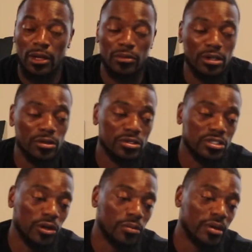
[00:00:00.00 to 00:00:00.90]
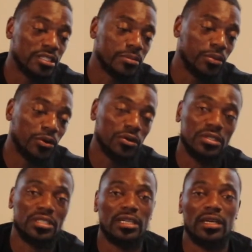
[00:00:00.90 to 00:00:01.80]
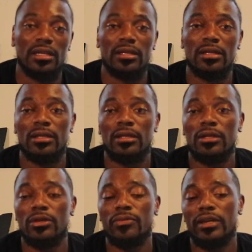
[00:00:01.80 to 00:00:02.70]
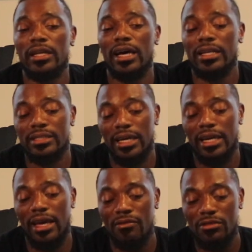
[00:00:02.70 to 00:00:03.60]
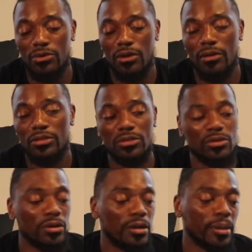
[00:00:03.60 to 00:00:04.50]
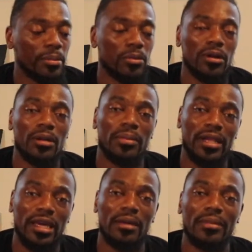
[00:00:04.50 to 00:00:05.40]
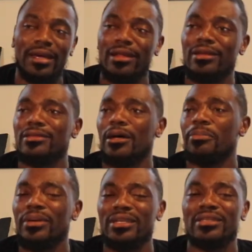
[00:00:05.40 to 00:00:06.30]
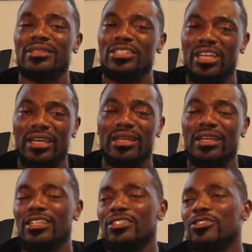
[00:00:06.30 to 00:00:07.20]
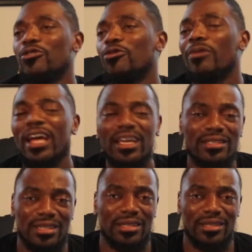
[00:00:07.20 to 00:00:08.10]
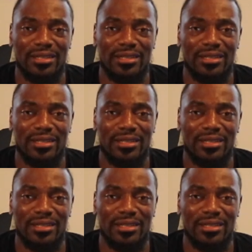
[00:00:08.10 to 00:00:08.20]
We do so much bullshit. You really got to take an inventory of what you're doing. And people want to blame eating a piece of chicken. It's crazy.